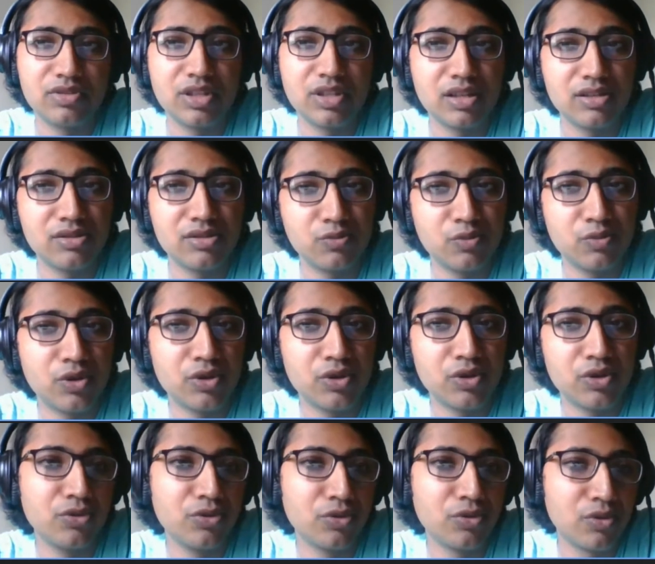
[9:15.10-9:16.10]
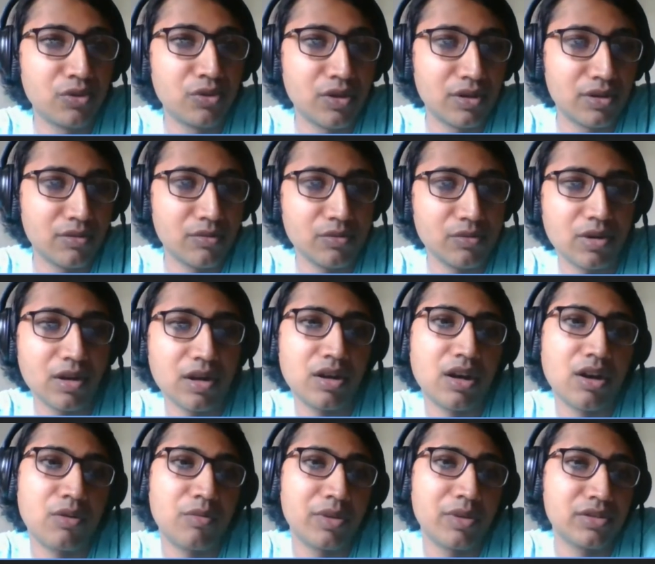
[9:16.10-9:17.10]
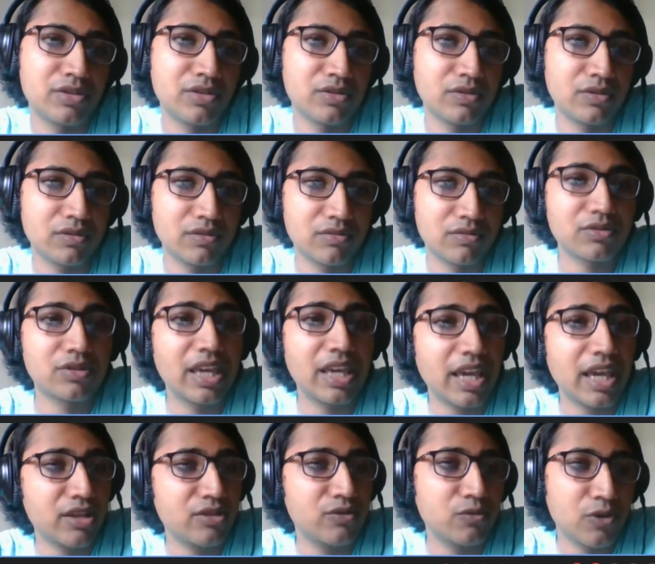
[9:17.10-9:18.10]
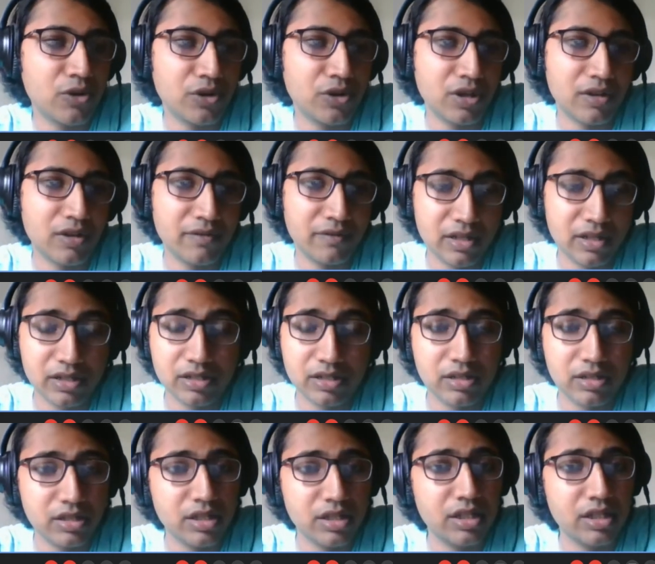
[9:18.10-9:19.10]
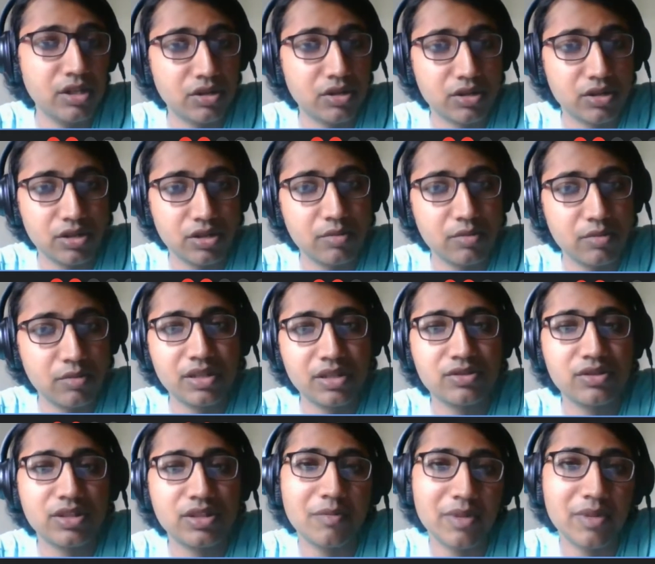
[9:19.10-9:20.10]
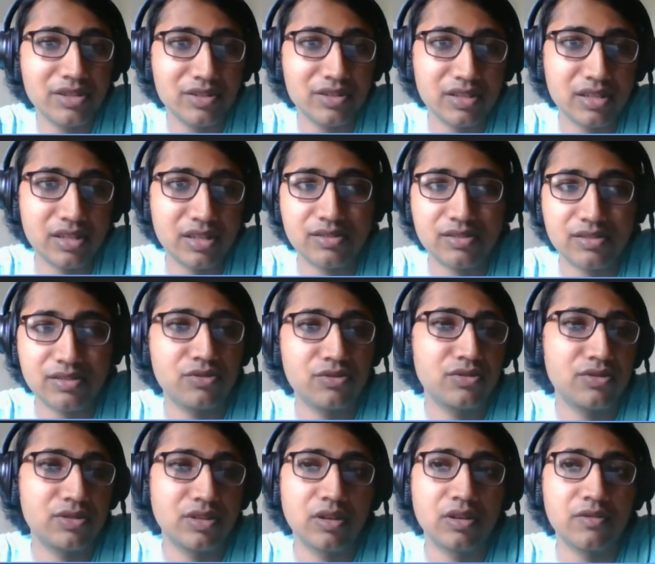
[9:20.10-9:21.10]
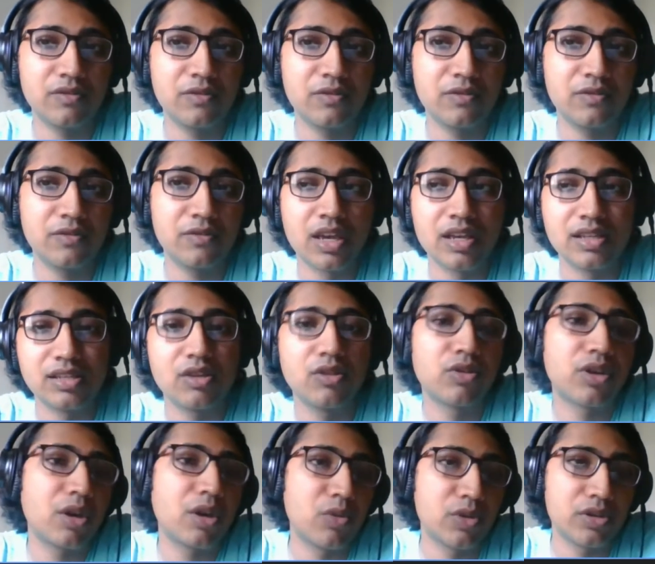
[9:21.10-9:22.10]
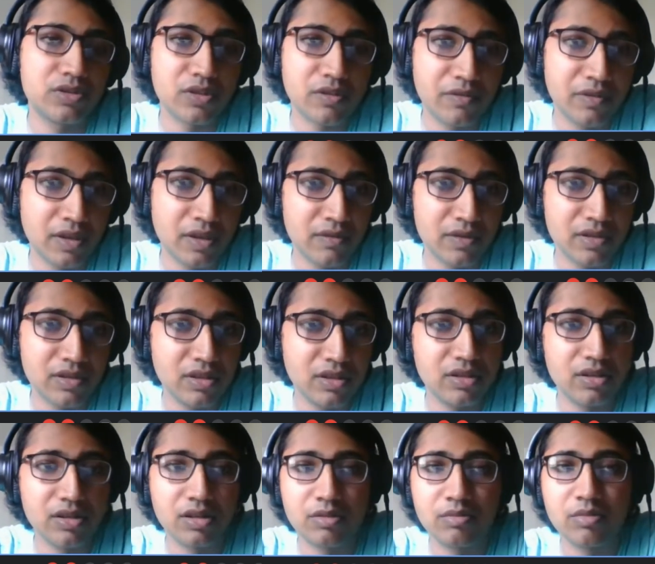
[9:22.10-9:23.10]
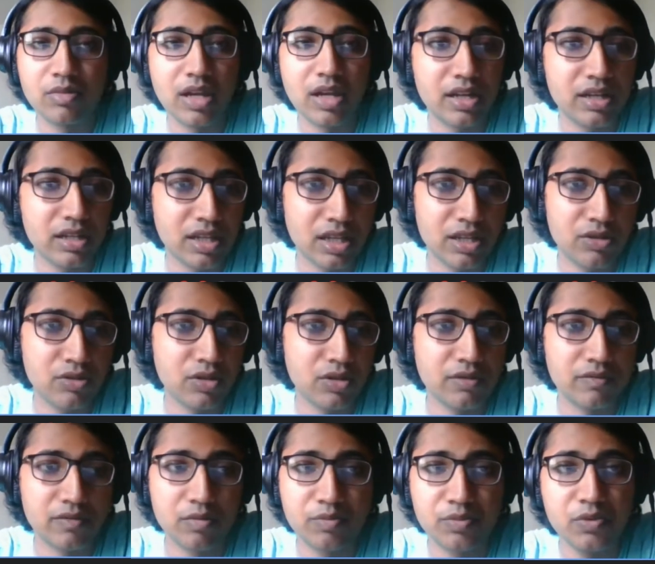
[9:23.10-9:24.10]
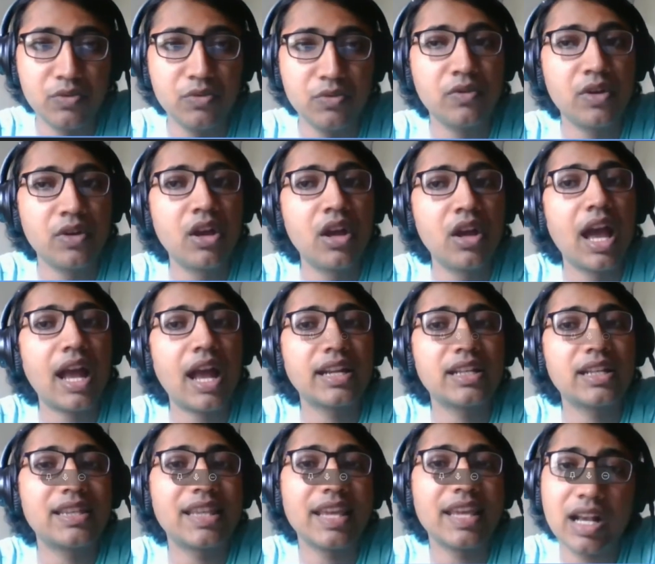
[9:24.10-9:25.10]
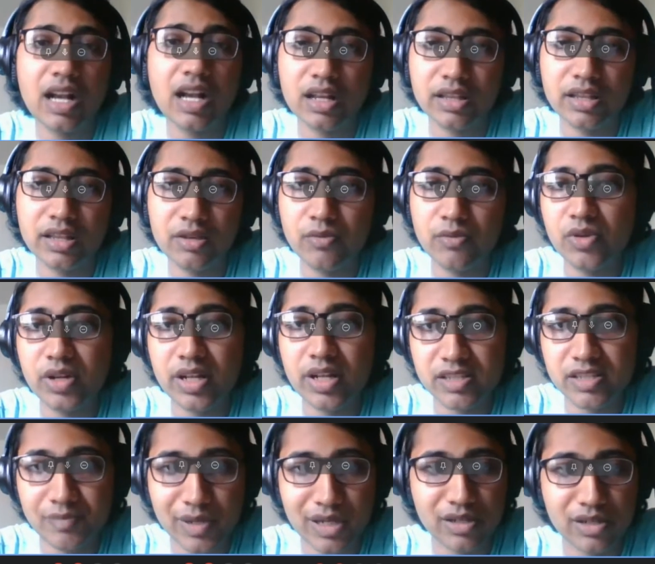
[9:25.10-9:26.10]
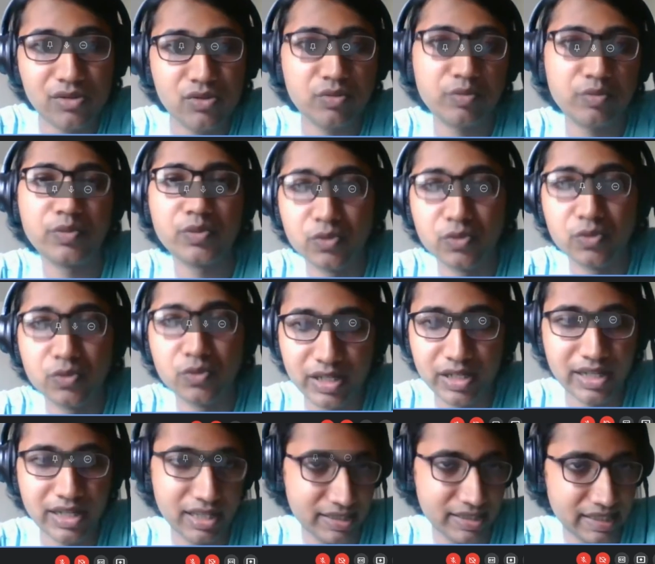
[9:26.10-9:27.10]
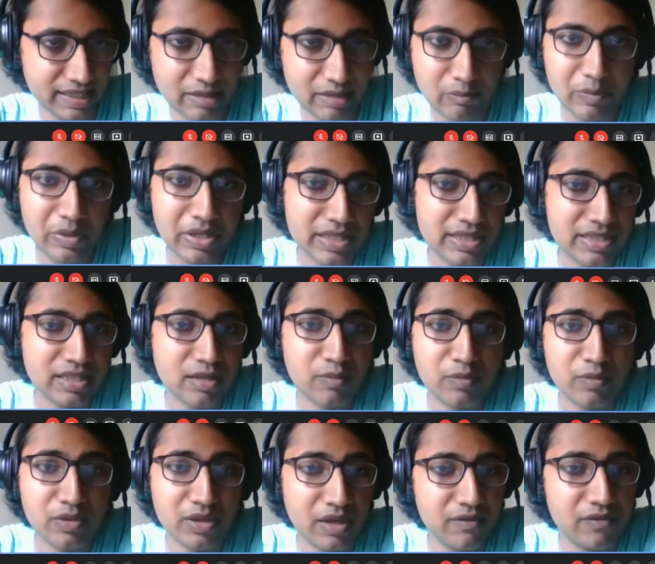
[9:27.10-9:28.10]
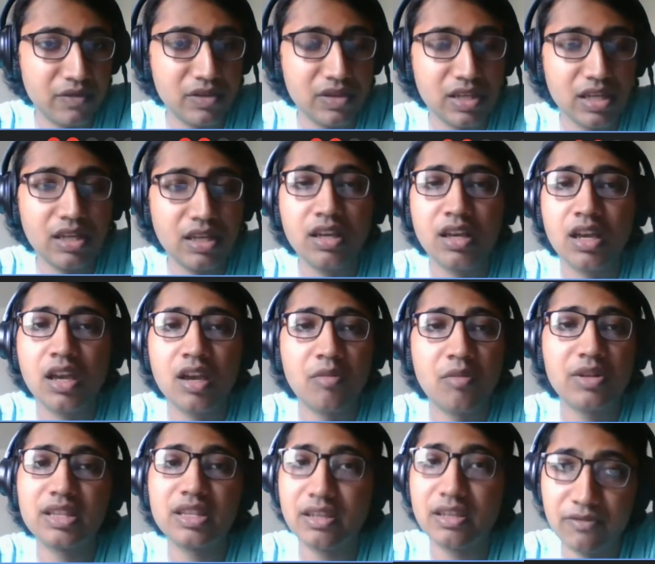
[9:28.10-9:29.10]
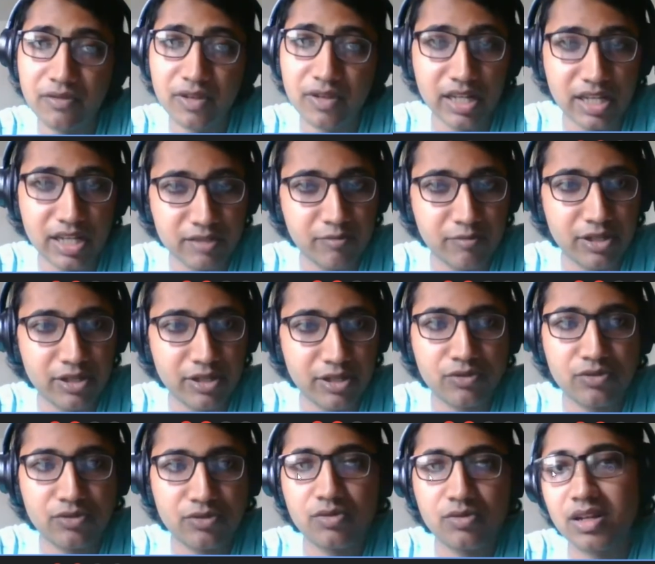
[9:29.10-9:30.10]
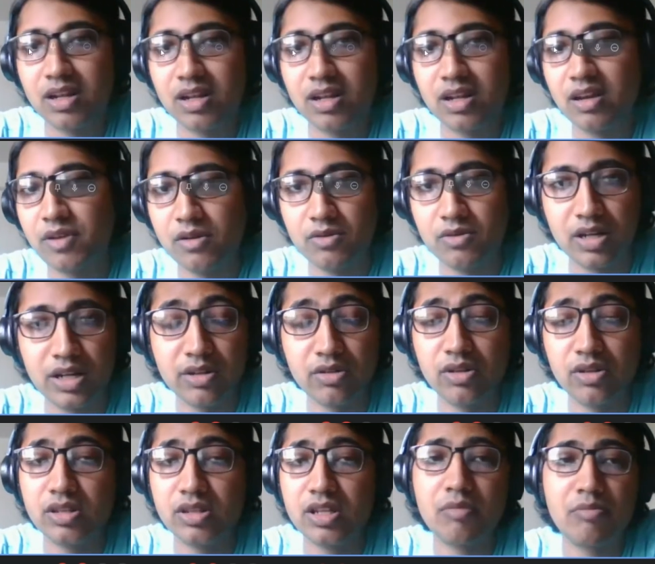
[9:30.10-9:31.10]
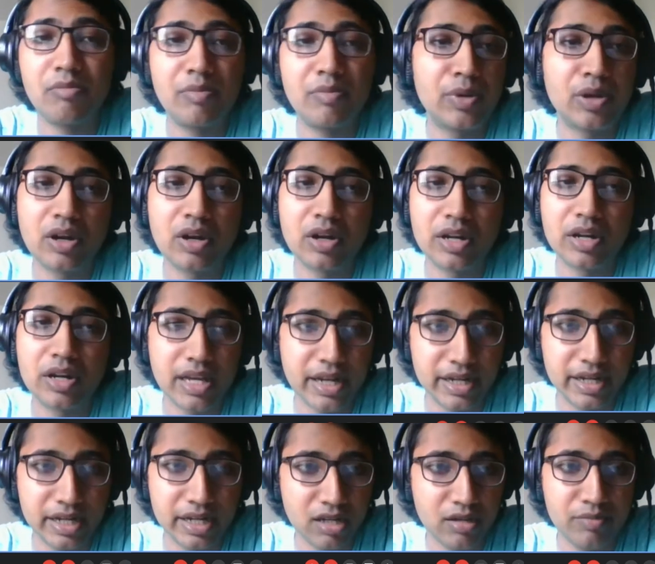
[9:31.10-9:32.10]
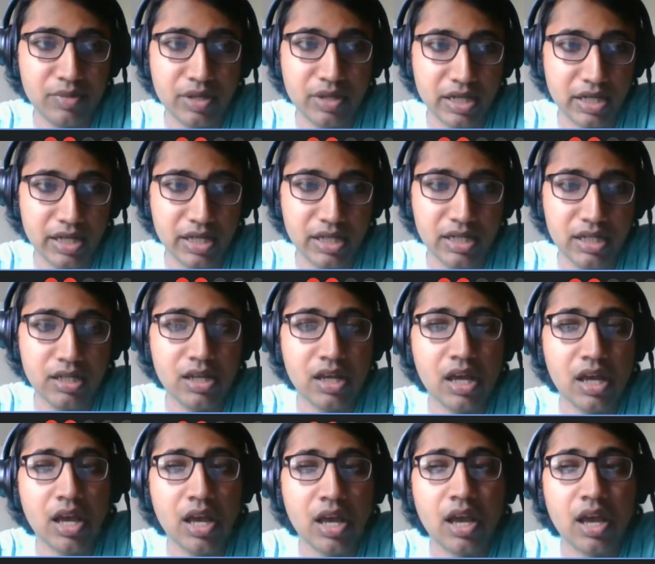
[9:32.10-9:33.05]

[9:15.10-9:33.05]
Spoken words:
judge what you know, or how much to gauge what you have learned in your topic. So they might just ask you to sort of say, okay, what's your favorite theorem and can you give a proof? And they won't expect you to prove it like step by step with everything, but they will expect you to know a rough outline or the broad idea behind it.